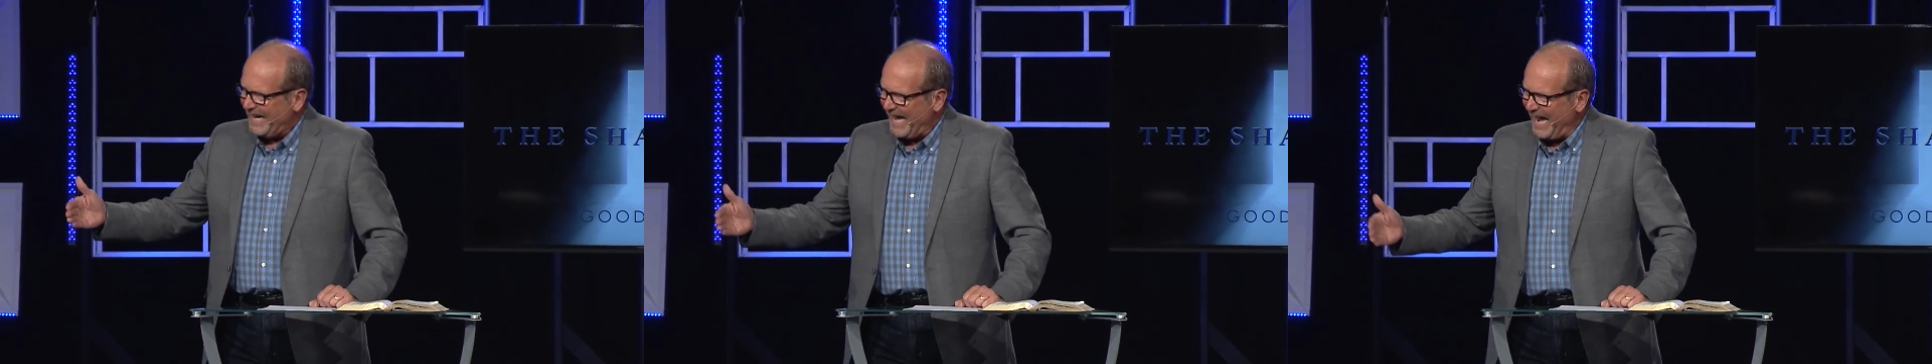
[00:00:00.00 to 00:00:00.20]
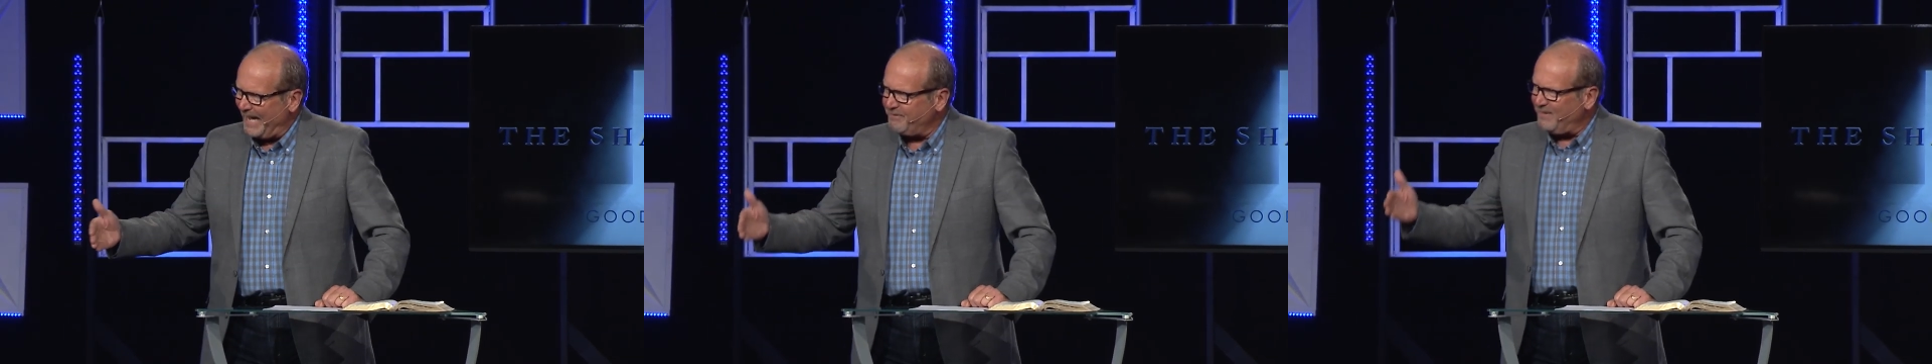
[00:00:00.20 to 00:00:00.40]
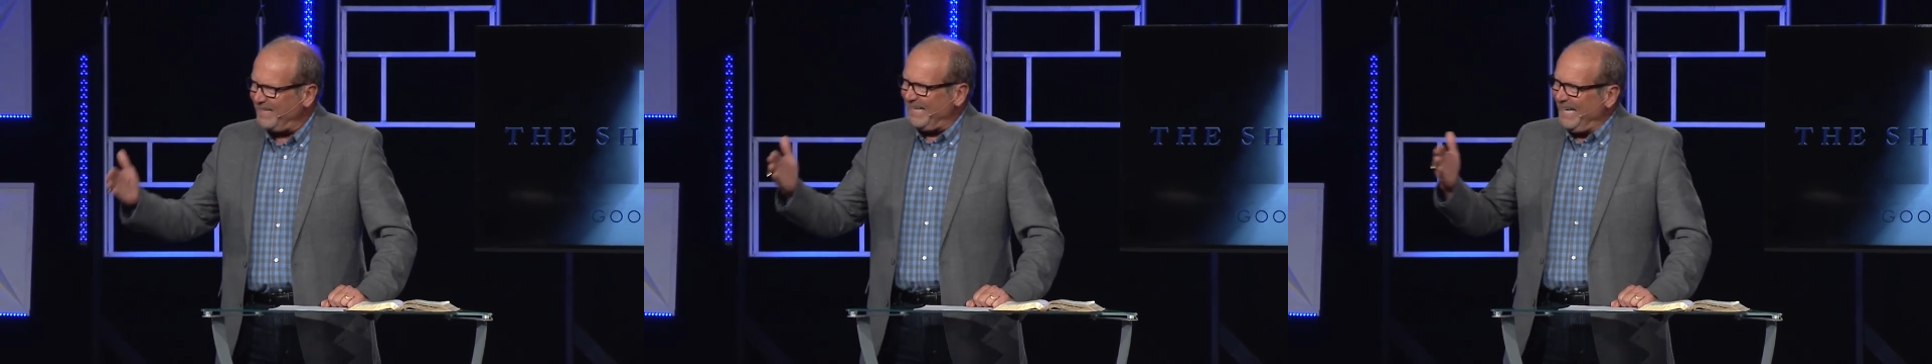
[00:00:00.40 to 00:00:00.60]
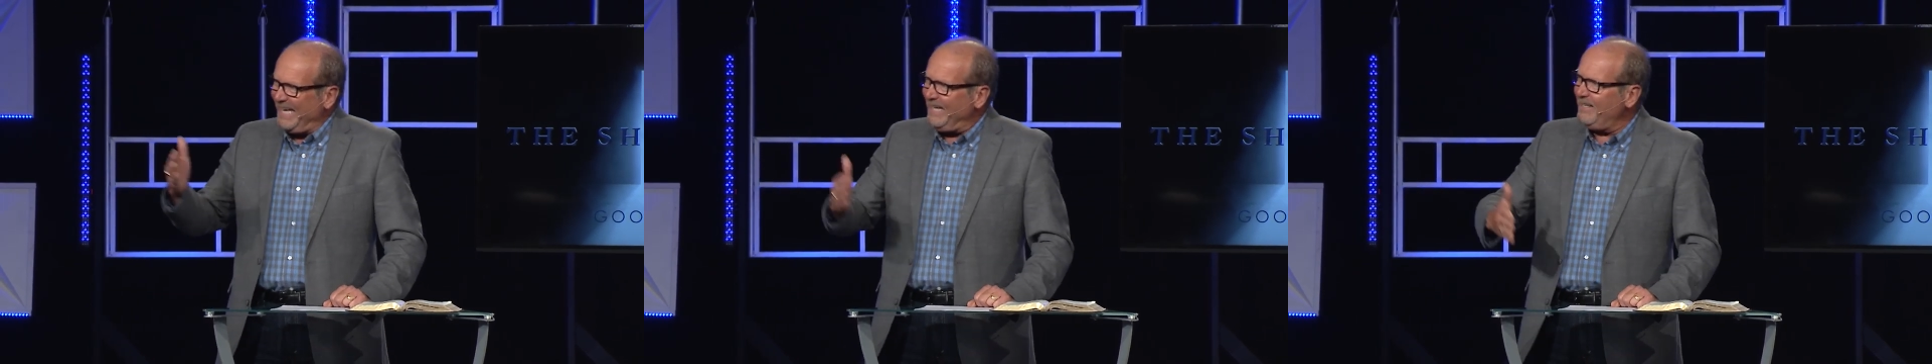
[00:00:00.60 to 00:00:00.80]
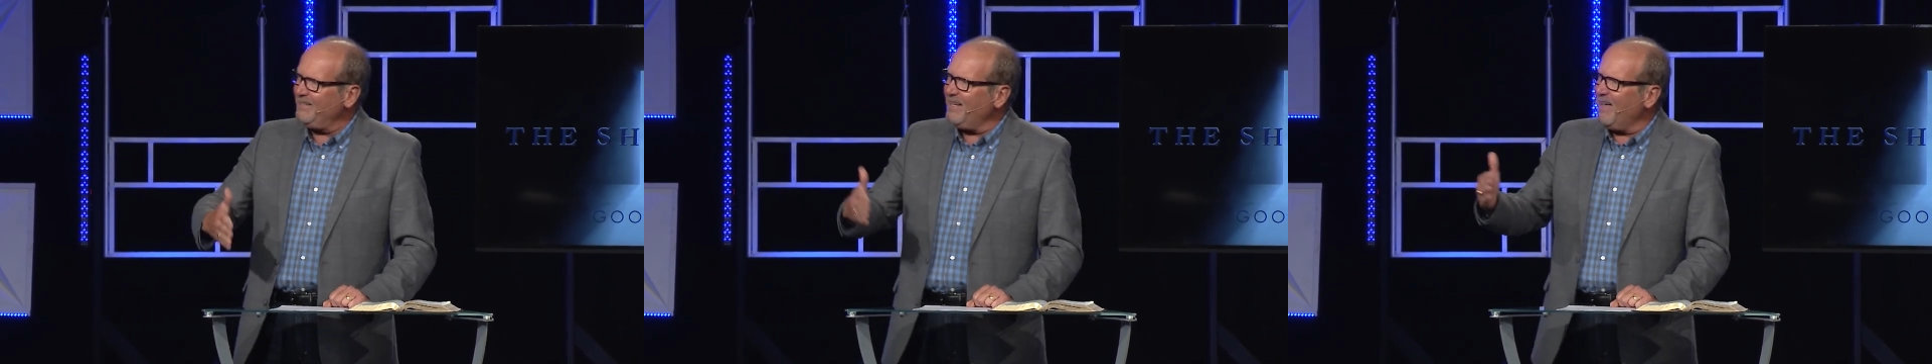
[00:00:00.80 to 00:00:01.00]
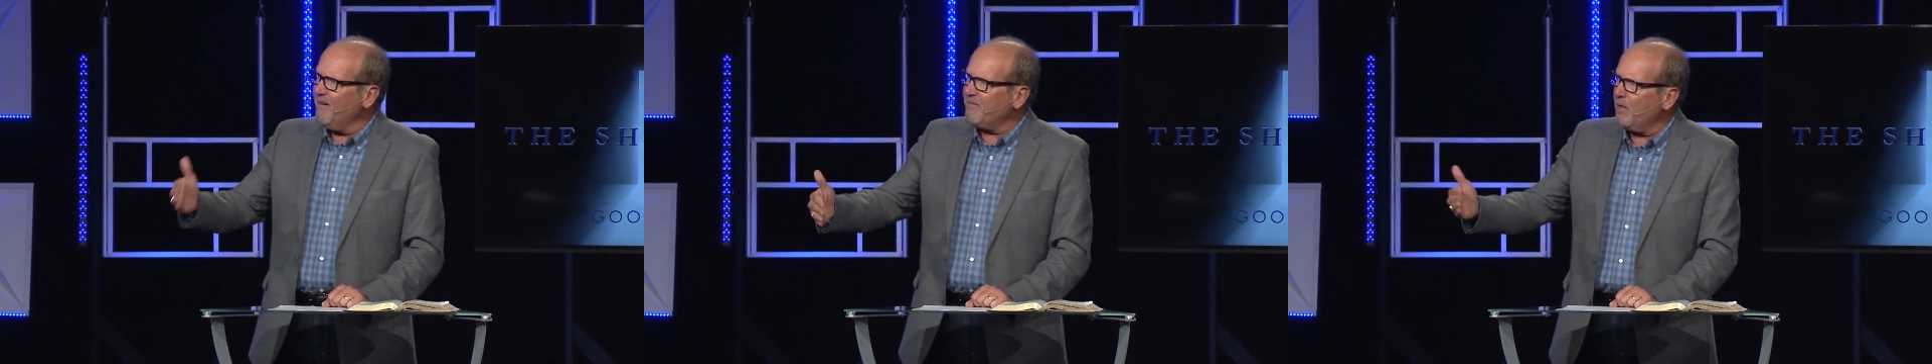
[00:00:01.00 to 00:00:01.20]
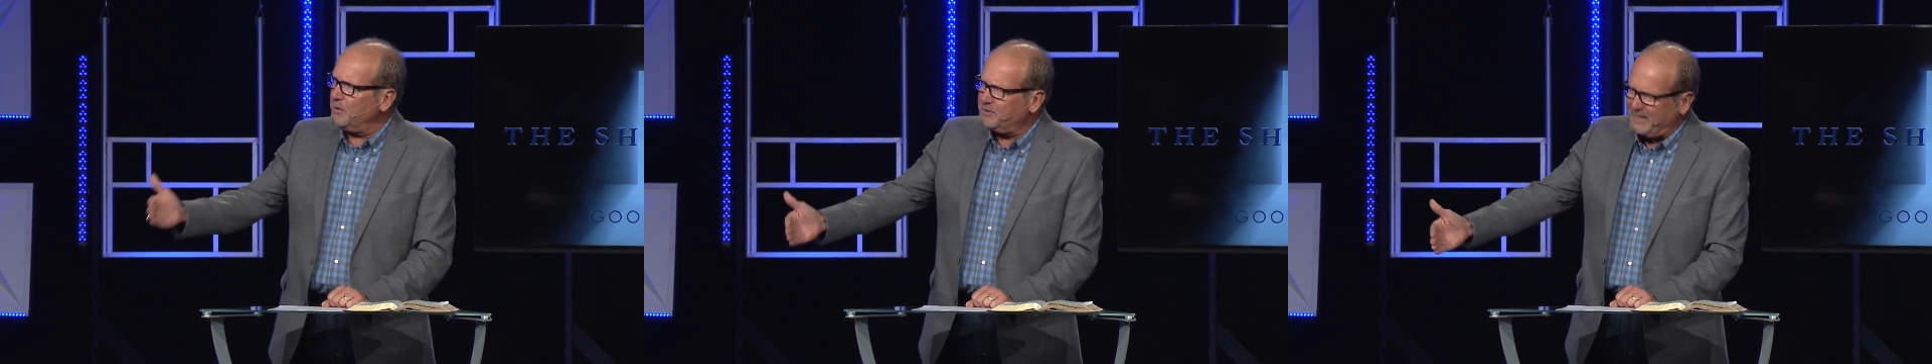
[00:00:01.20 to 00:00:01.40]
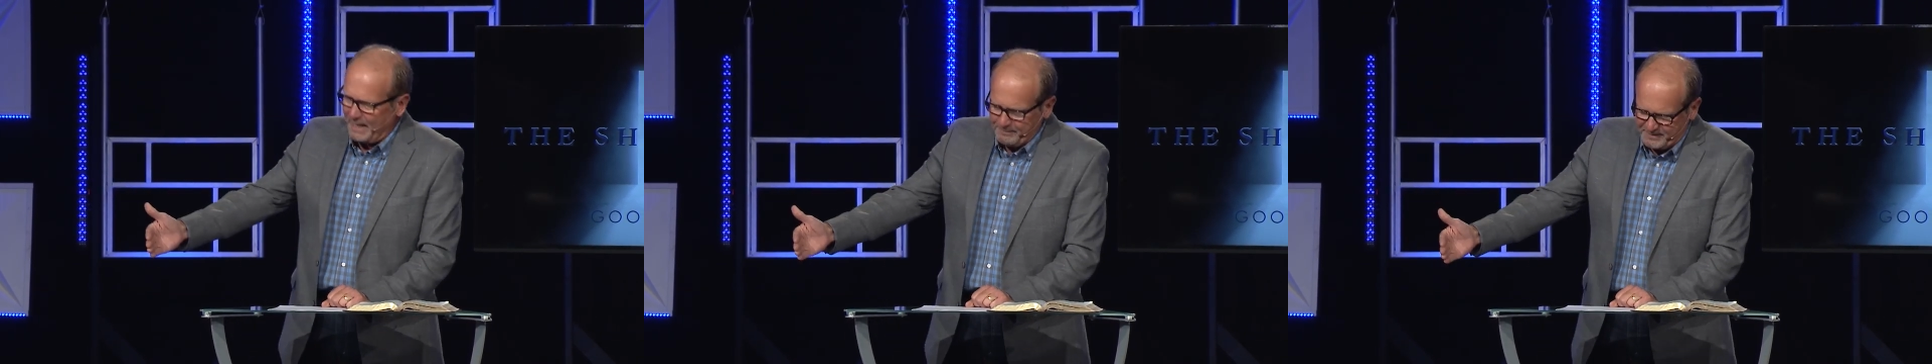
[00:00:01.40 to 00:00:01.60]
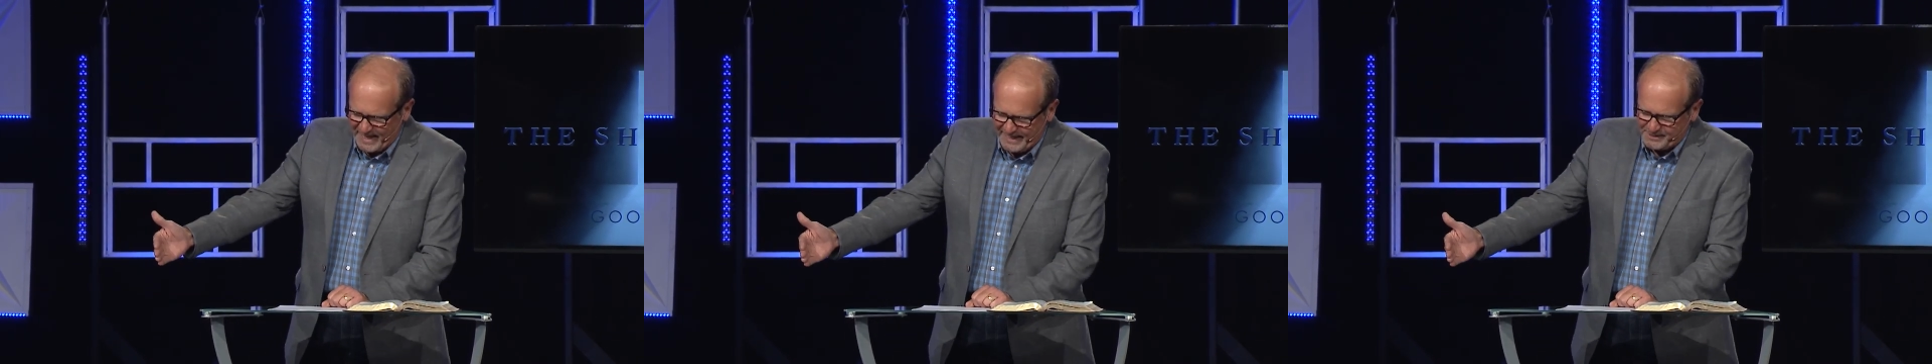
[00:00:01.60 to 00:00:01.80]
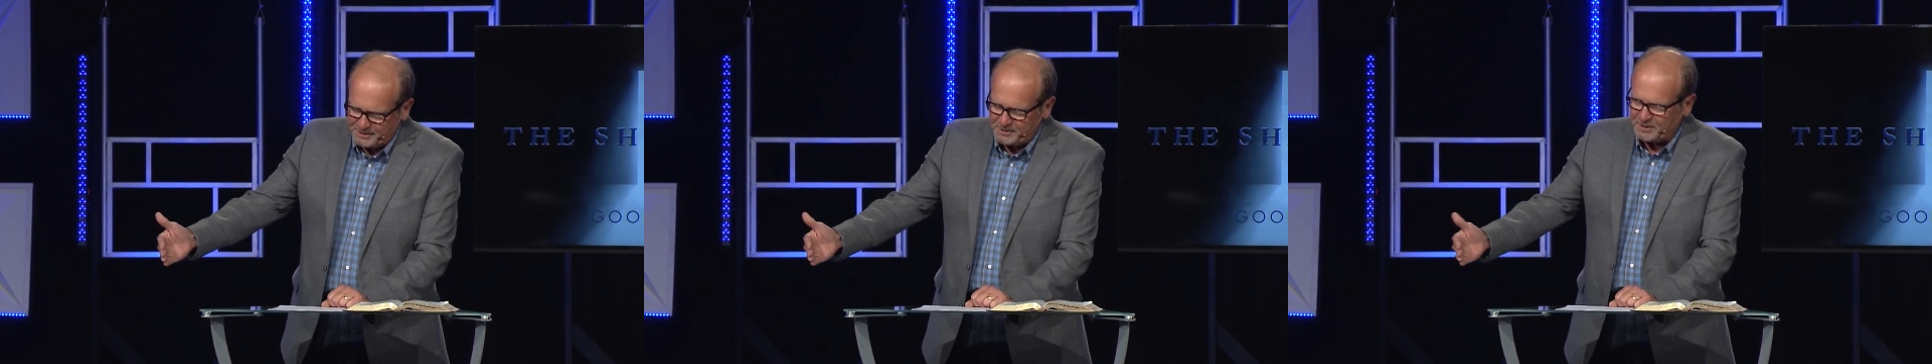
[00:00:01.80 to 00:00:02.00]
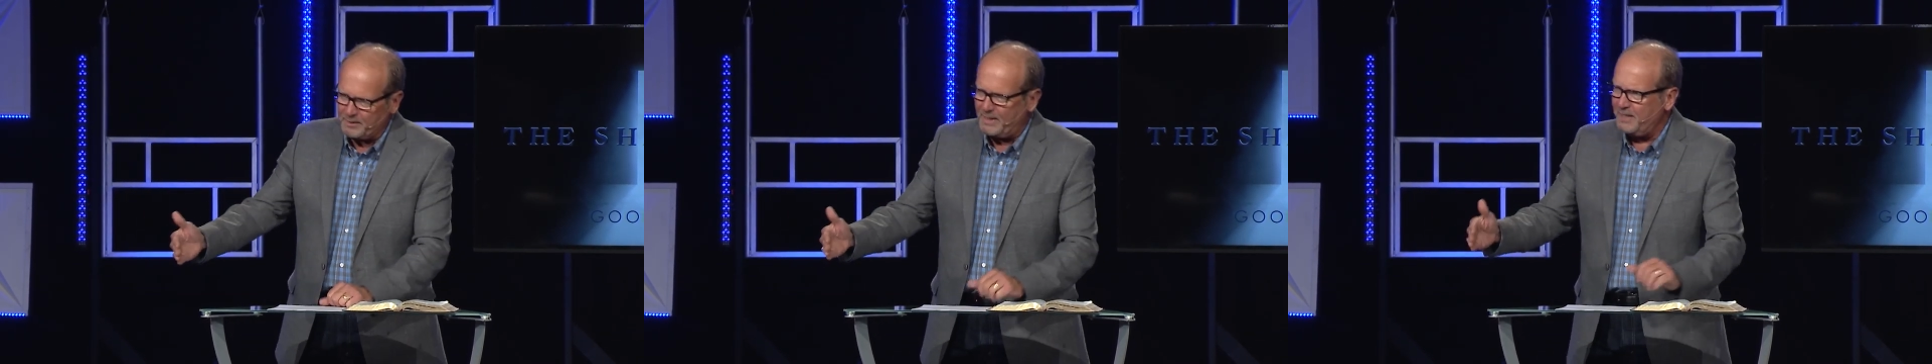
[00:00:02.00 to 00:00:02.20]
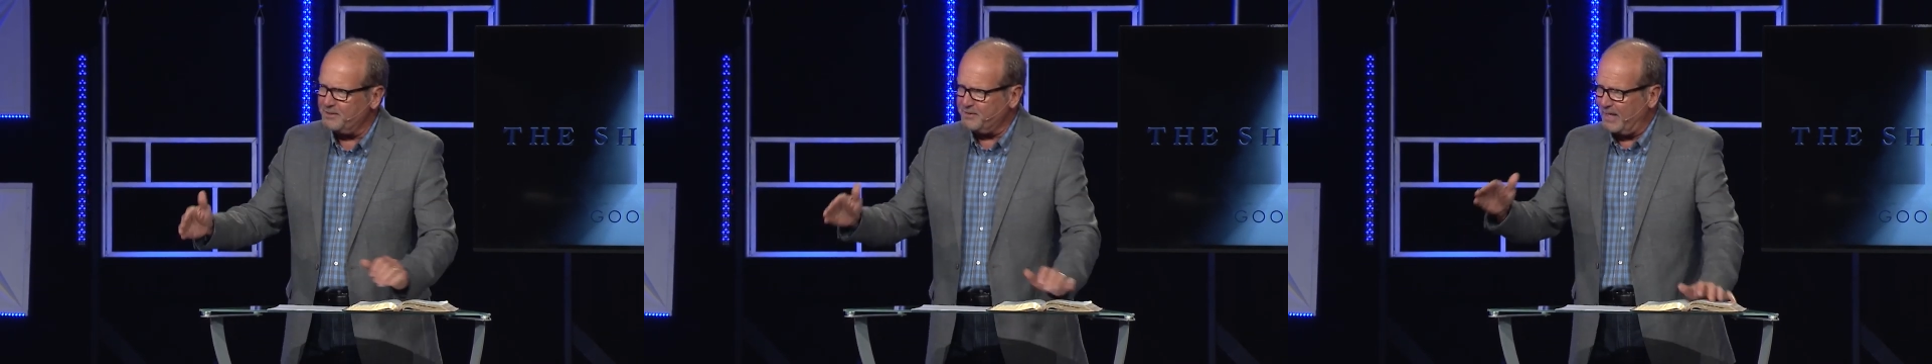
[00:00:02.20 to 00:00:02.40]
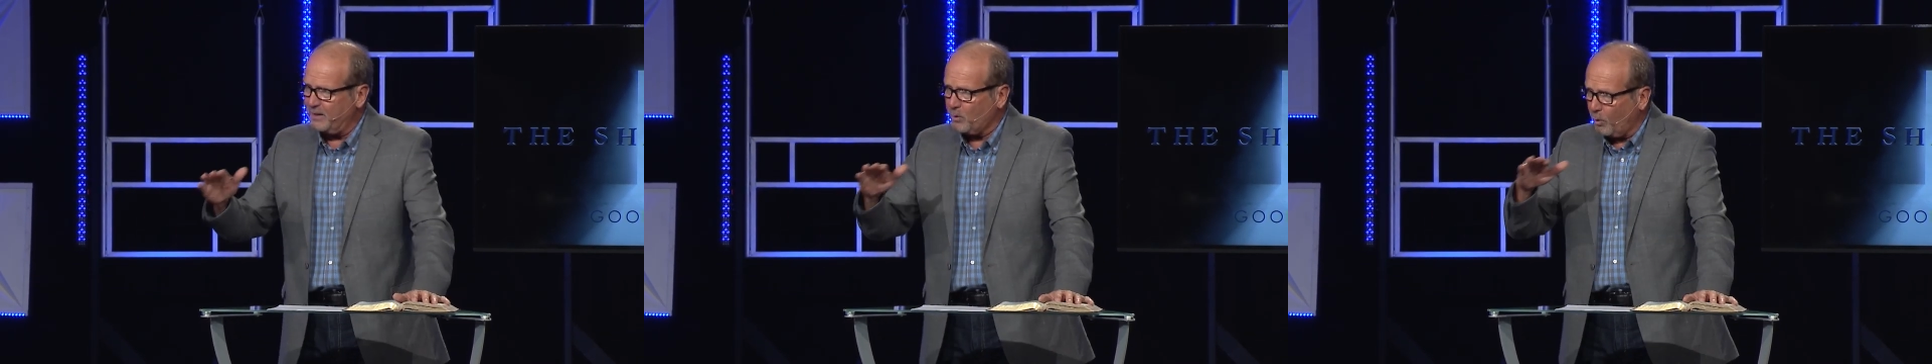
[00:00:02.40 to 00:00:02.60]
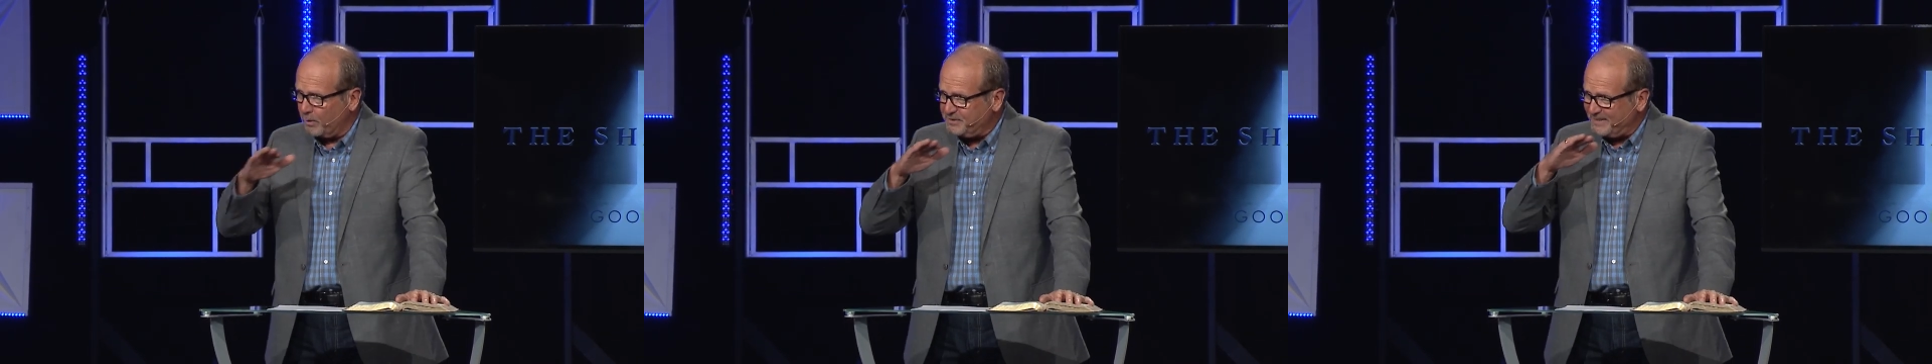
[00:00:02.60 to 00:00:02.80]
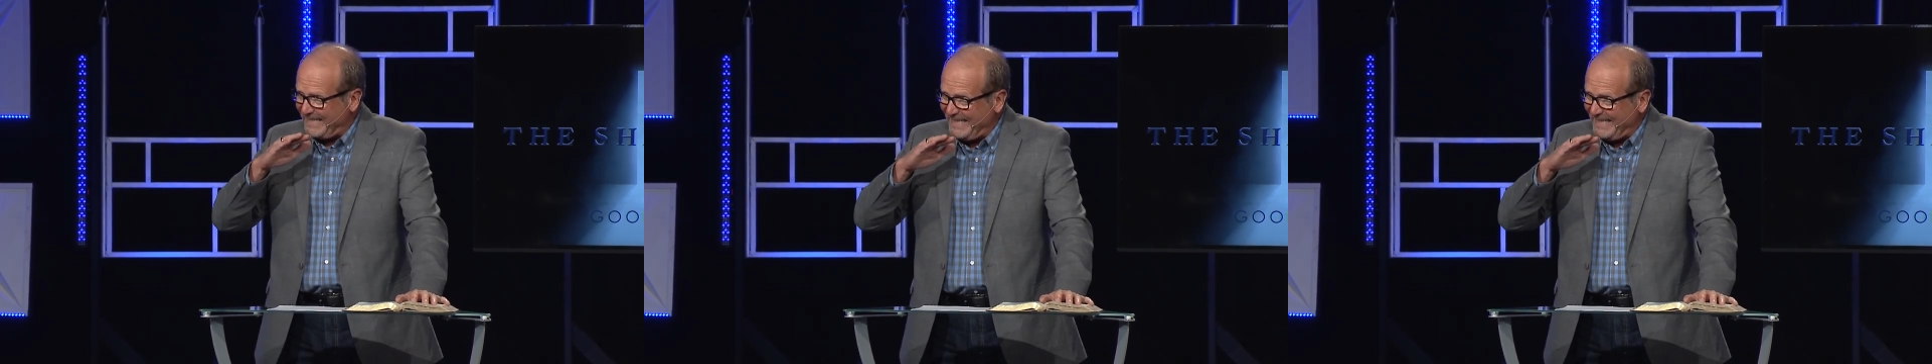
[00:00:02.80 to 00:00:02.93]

At the end of those temptations, he said, of course,